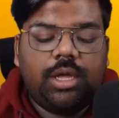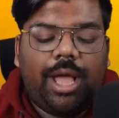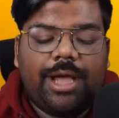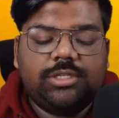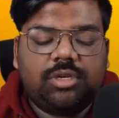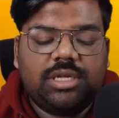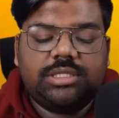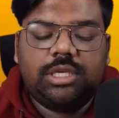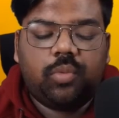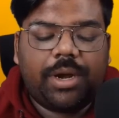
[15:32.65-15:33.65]
as you can
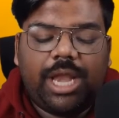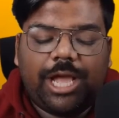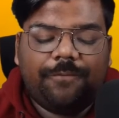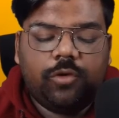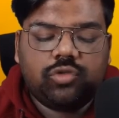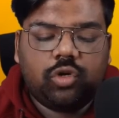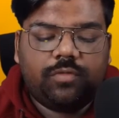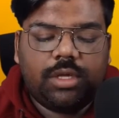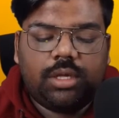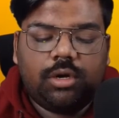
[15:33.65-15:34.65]
see, 1 lakh views over
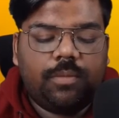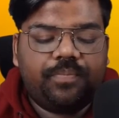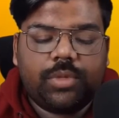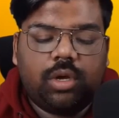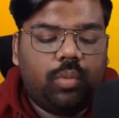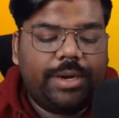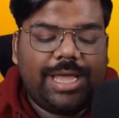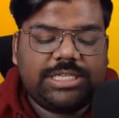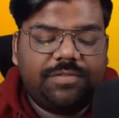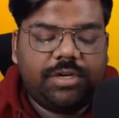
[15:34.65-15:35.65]
here, 1
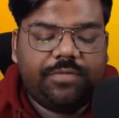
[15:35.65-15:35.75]
lakh 70